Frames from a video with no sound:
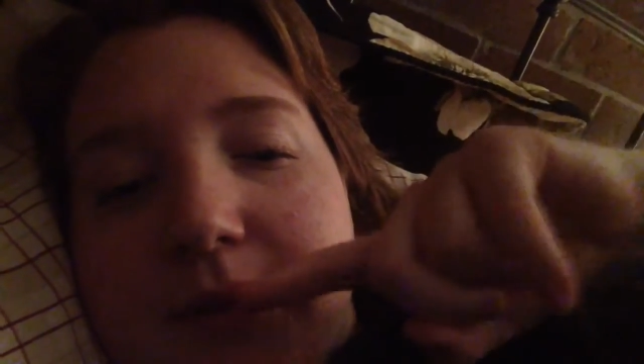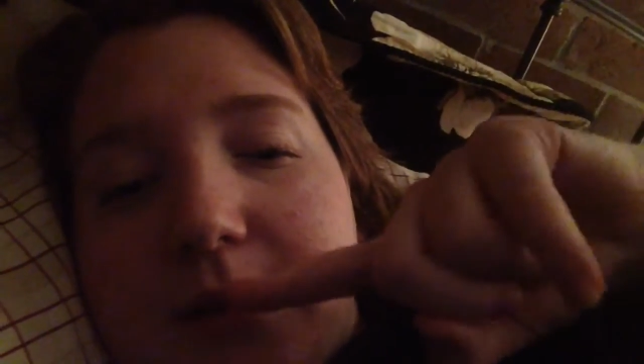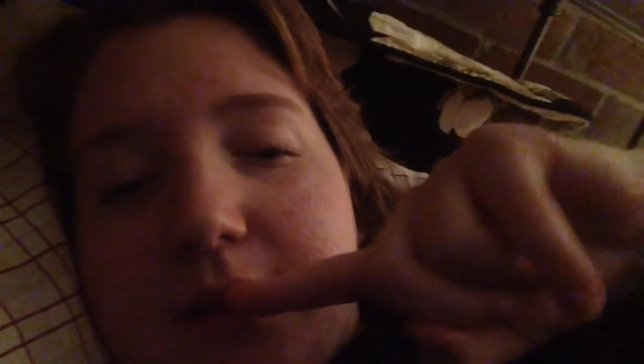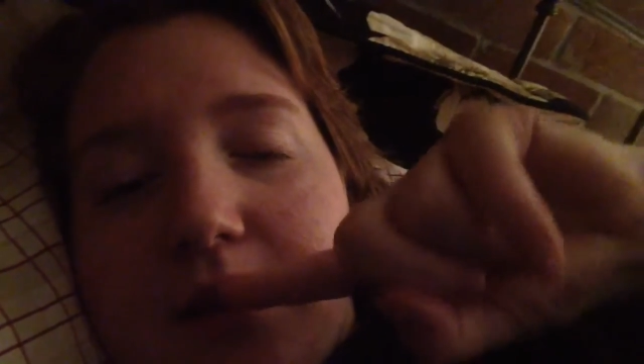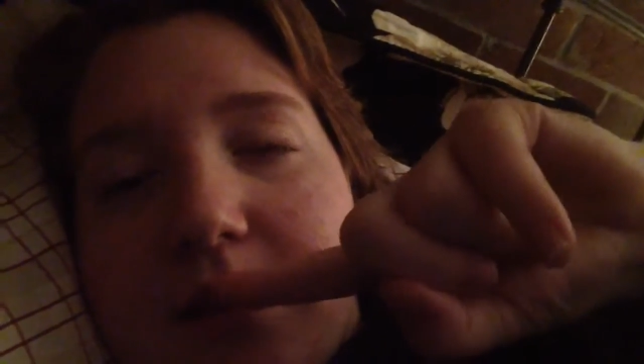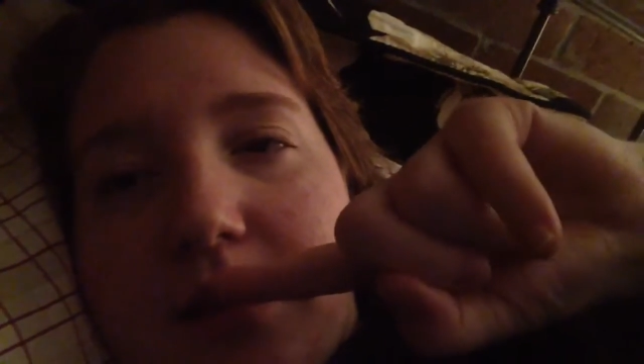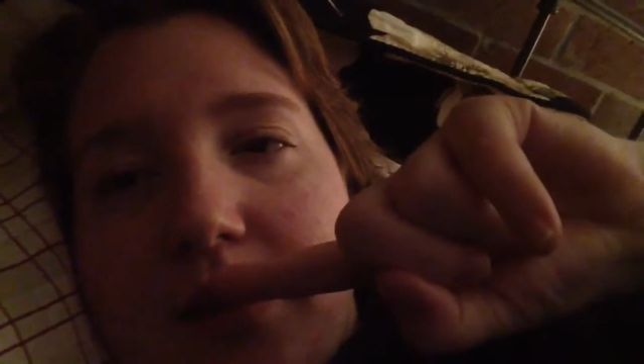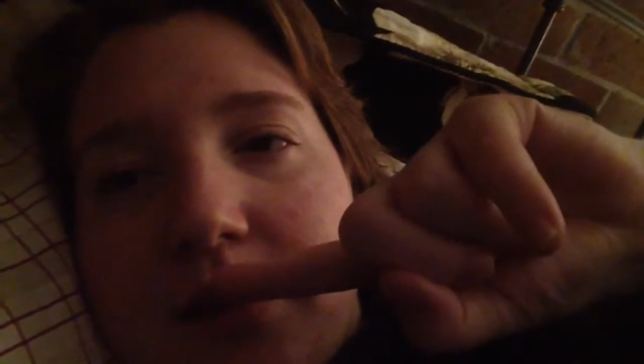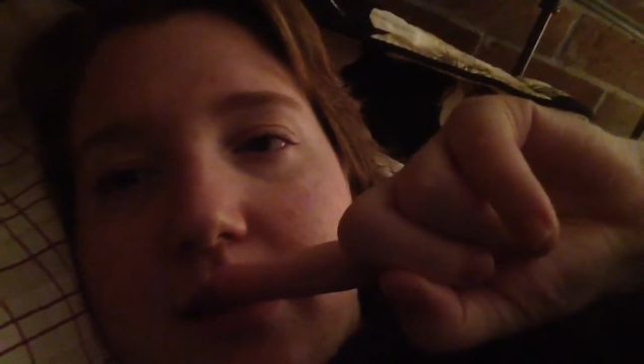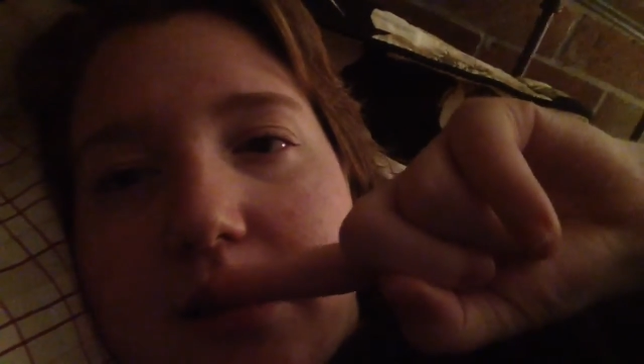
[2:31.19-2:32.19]
I
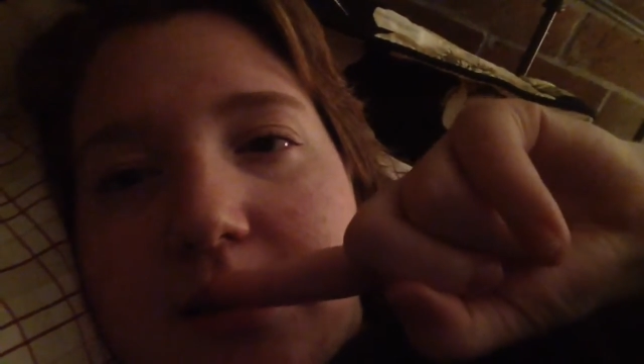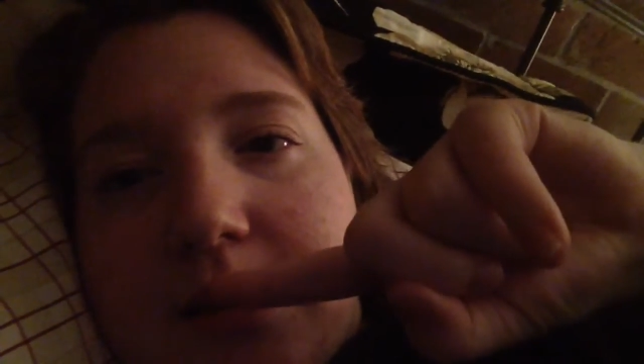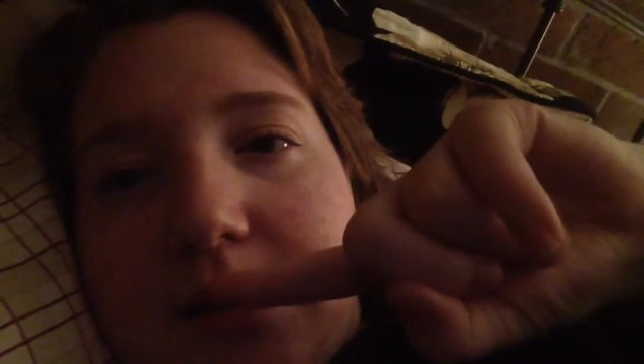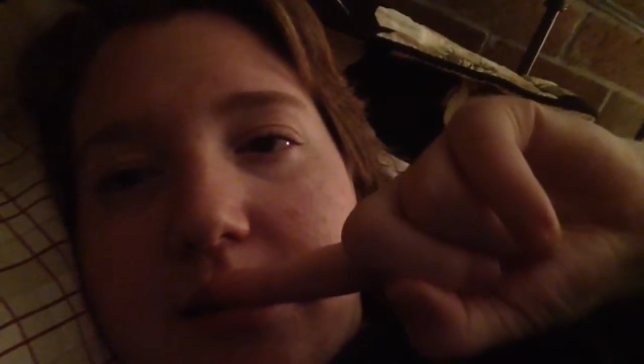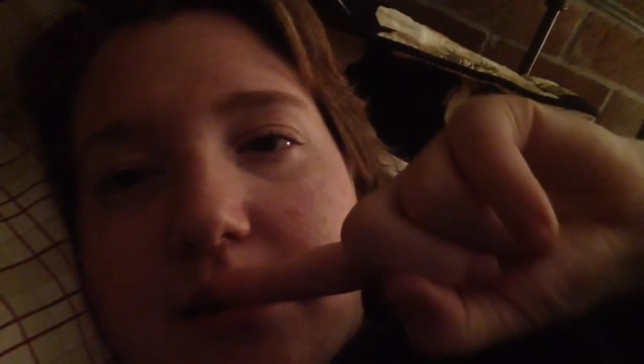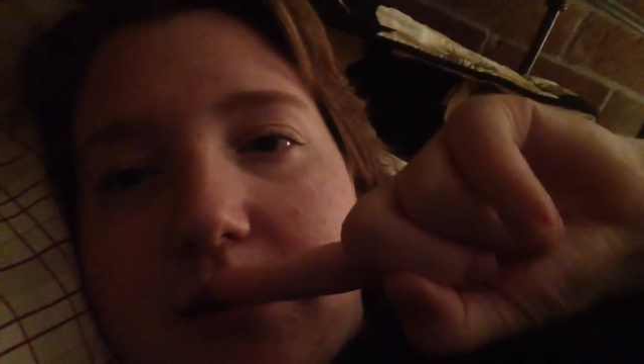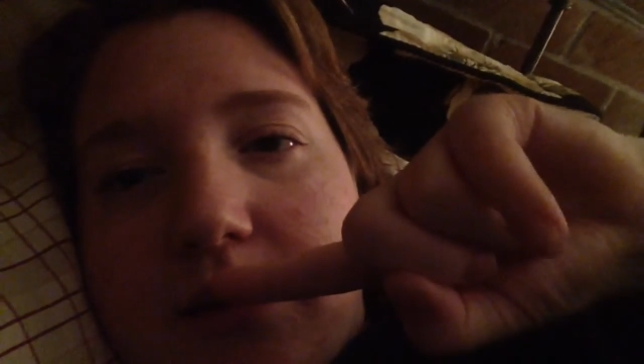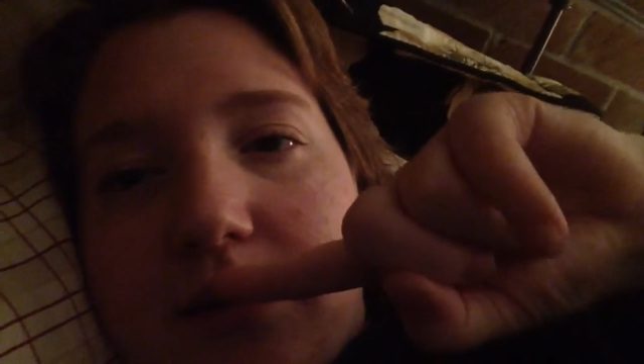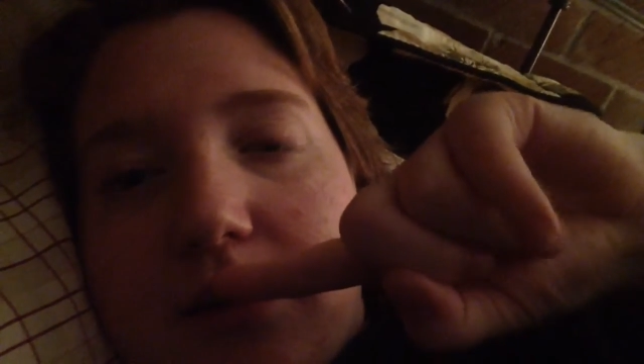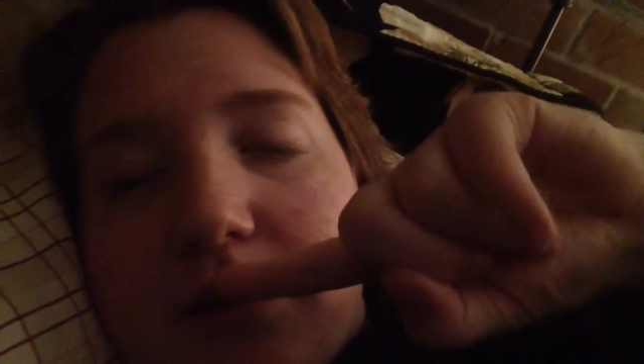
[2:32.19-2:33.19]
think that's it.
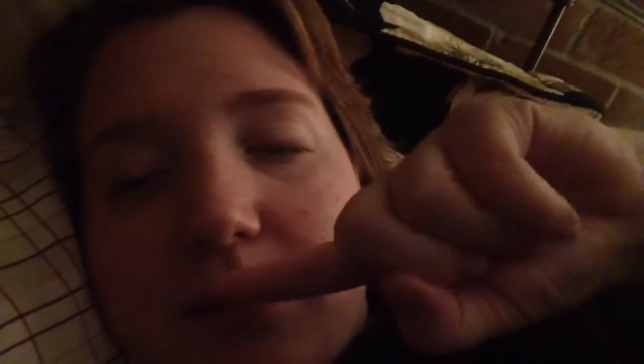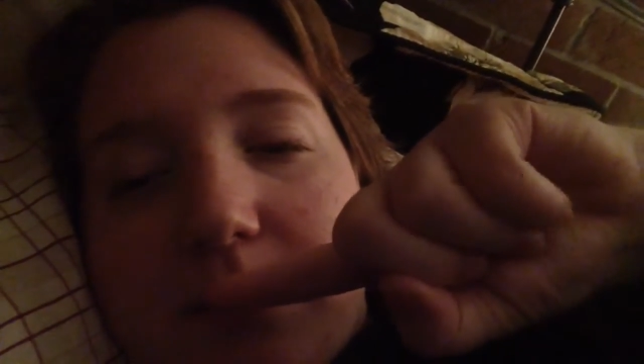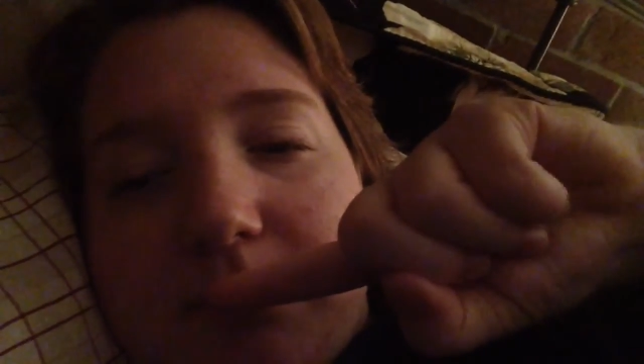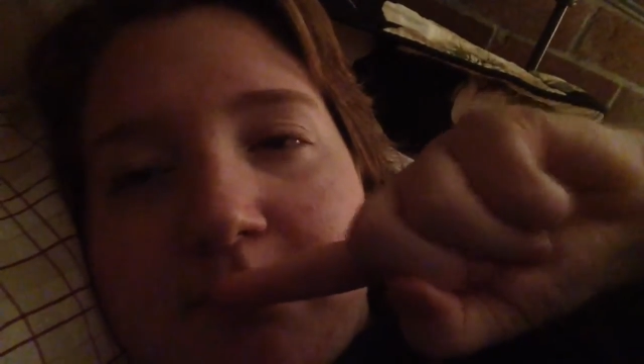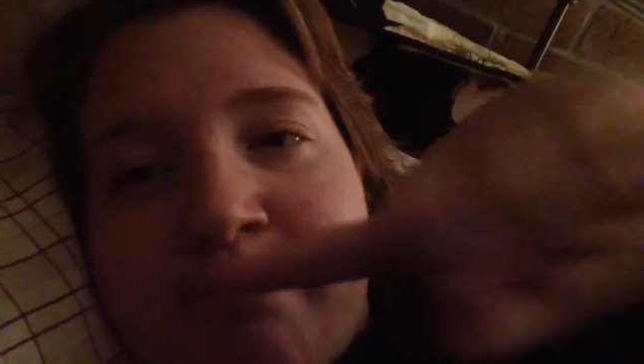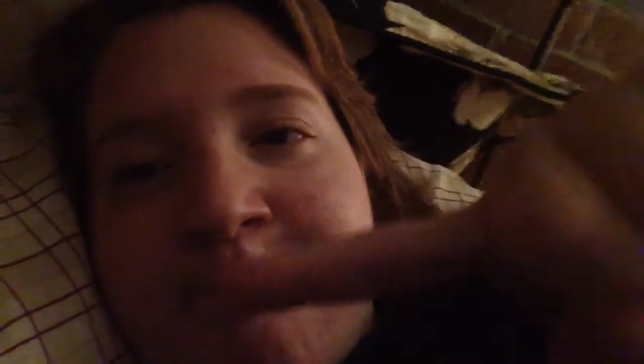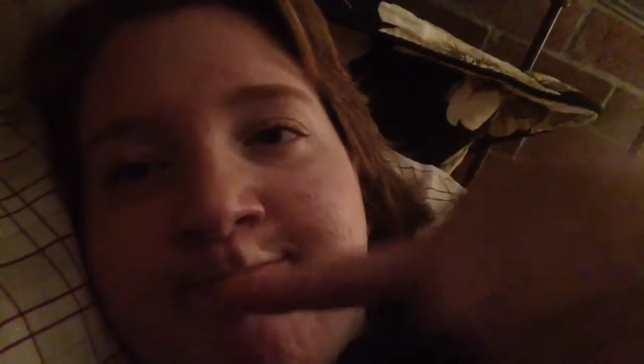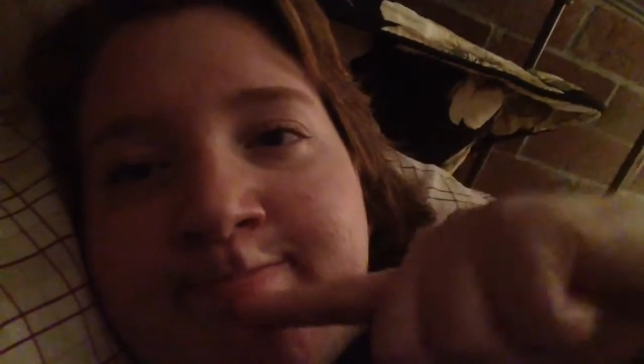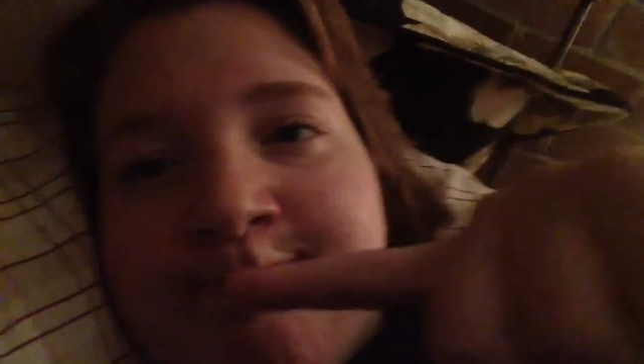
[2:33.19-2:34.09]
Hmm.